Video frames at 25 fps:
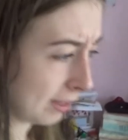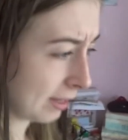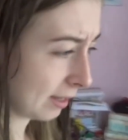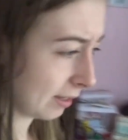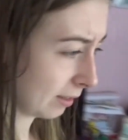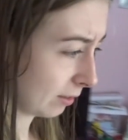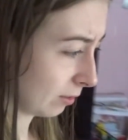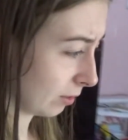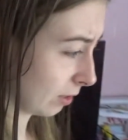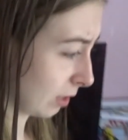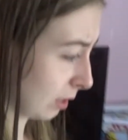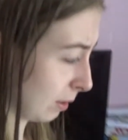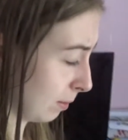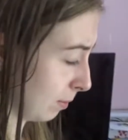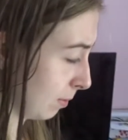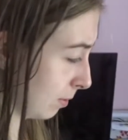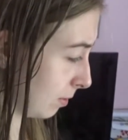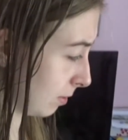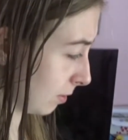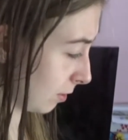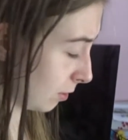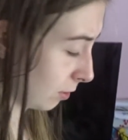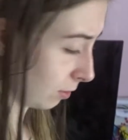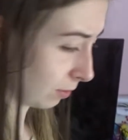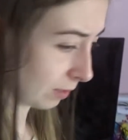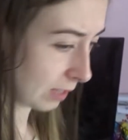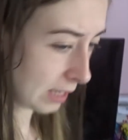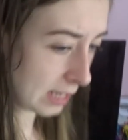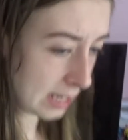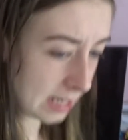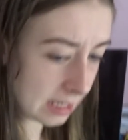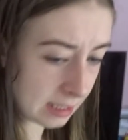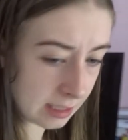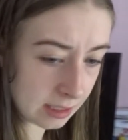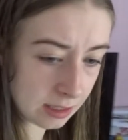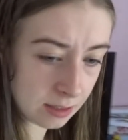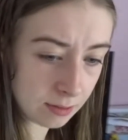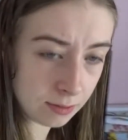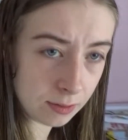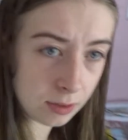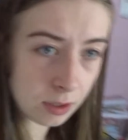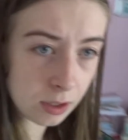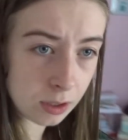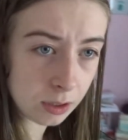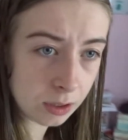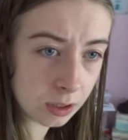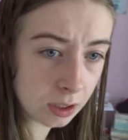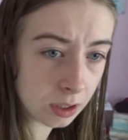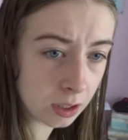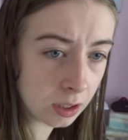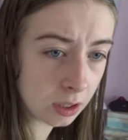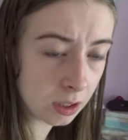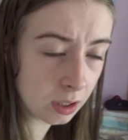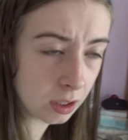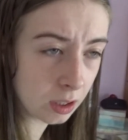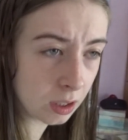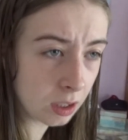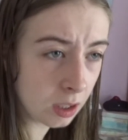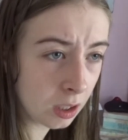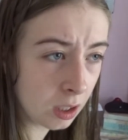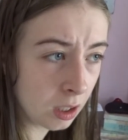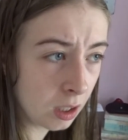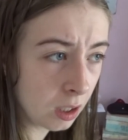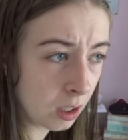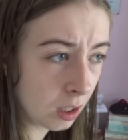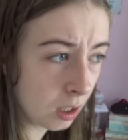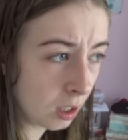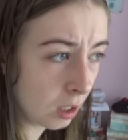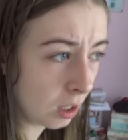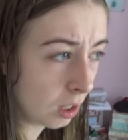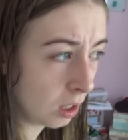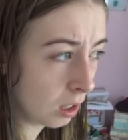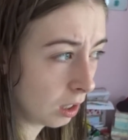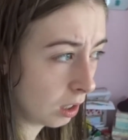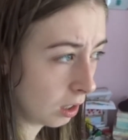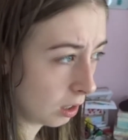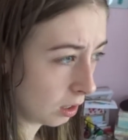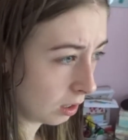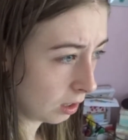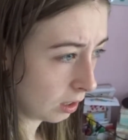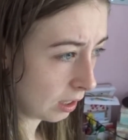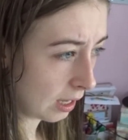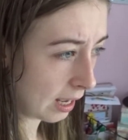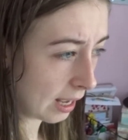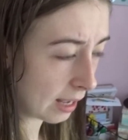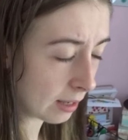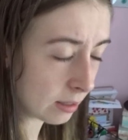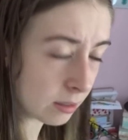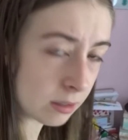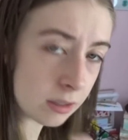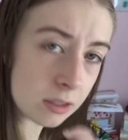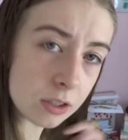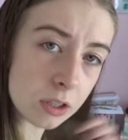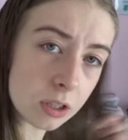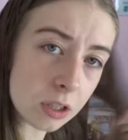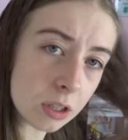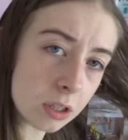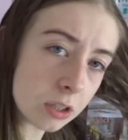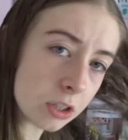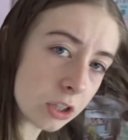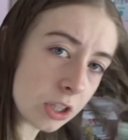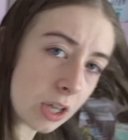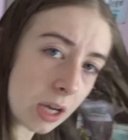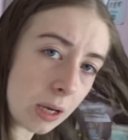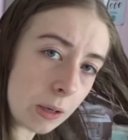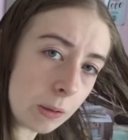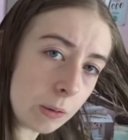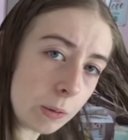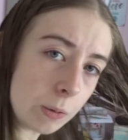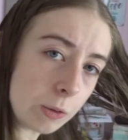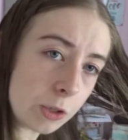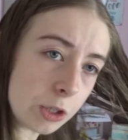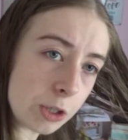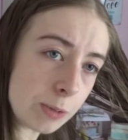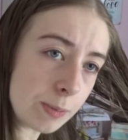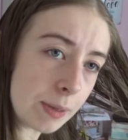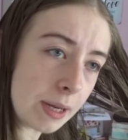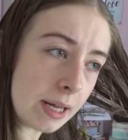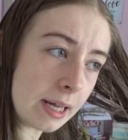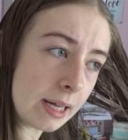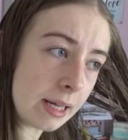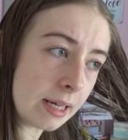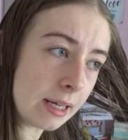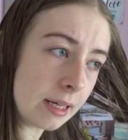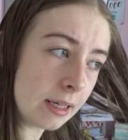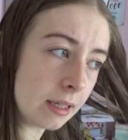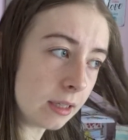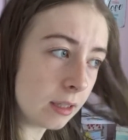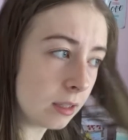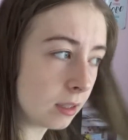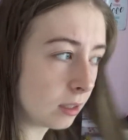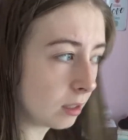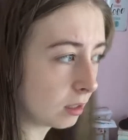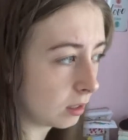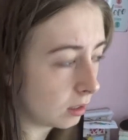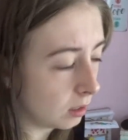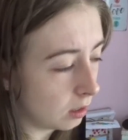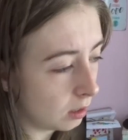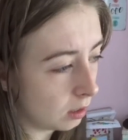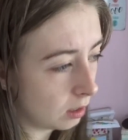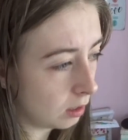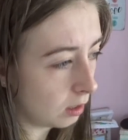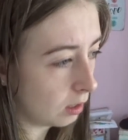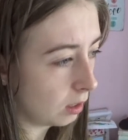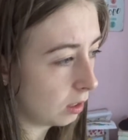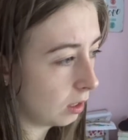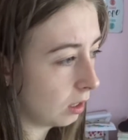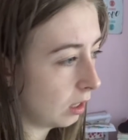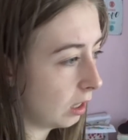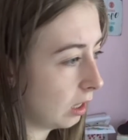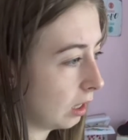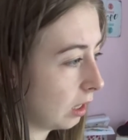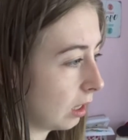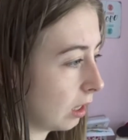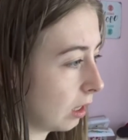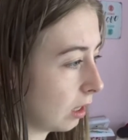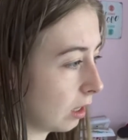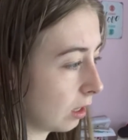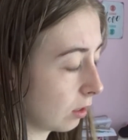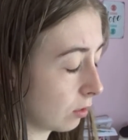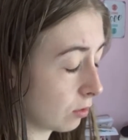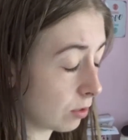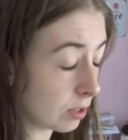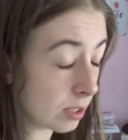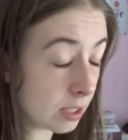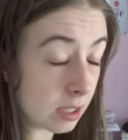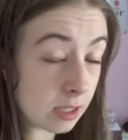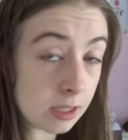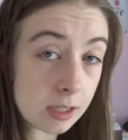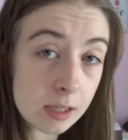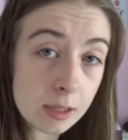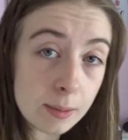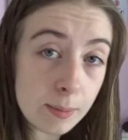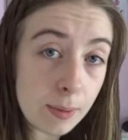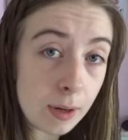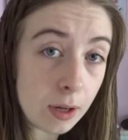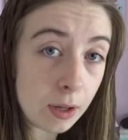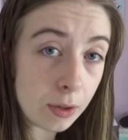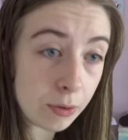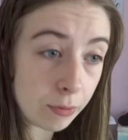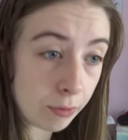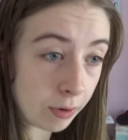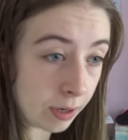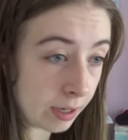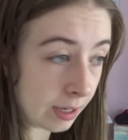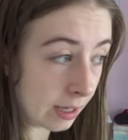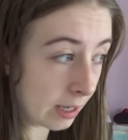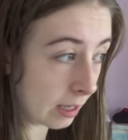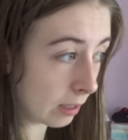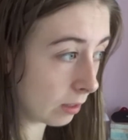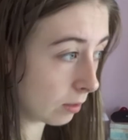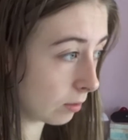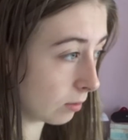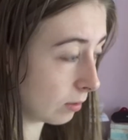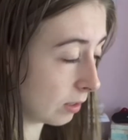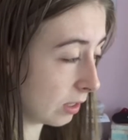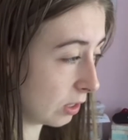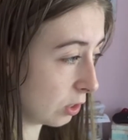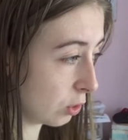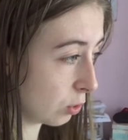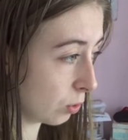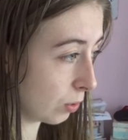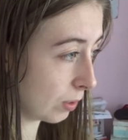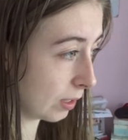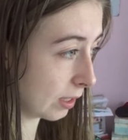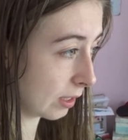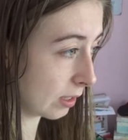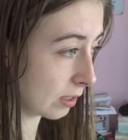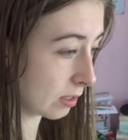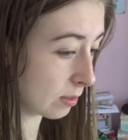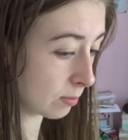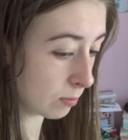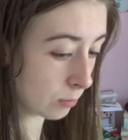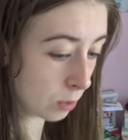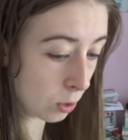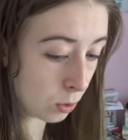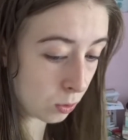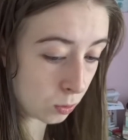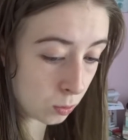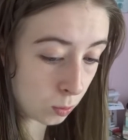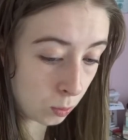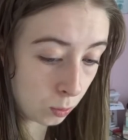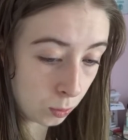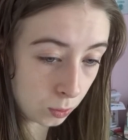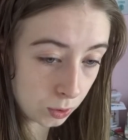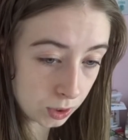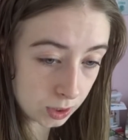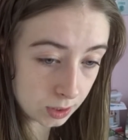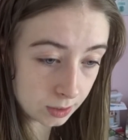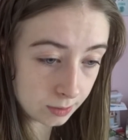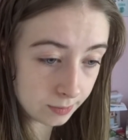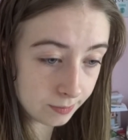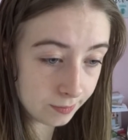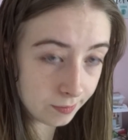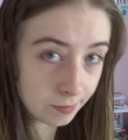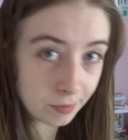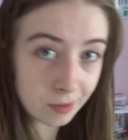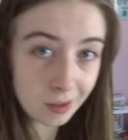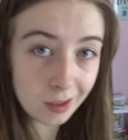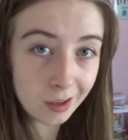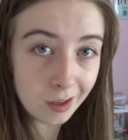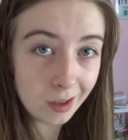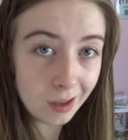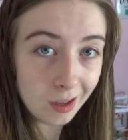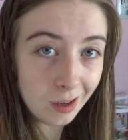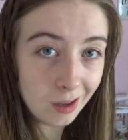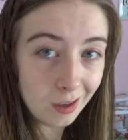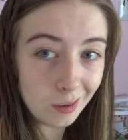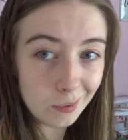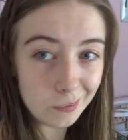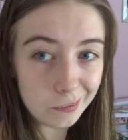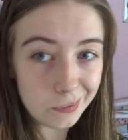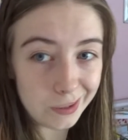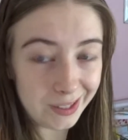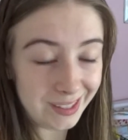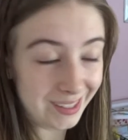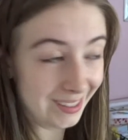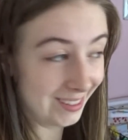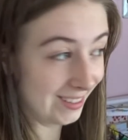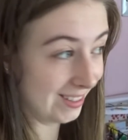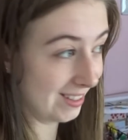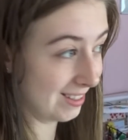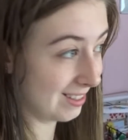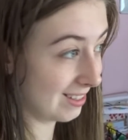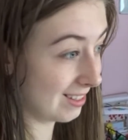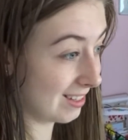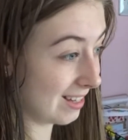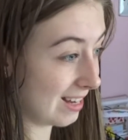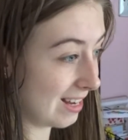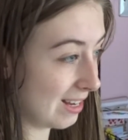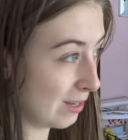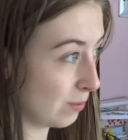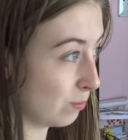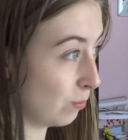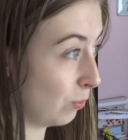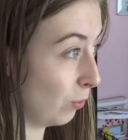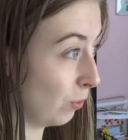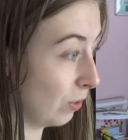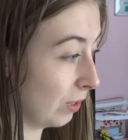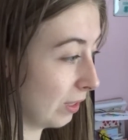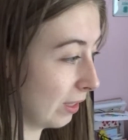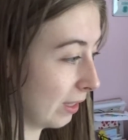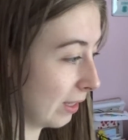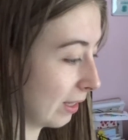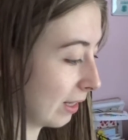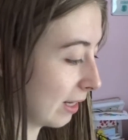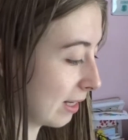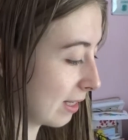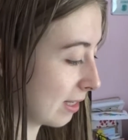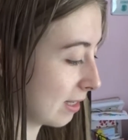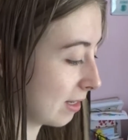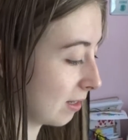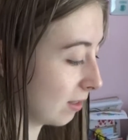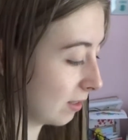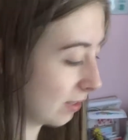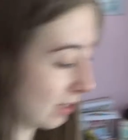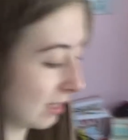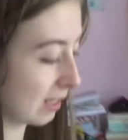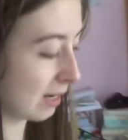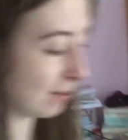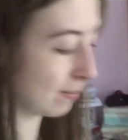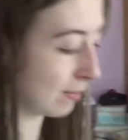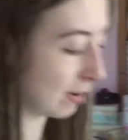yeah, got up, got ready, did the vlog, had a shower, washed my hair. Chris is in the bath right now, enjoying some cold water because he's boiling. It's starting to get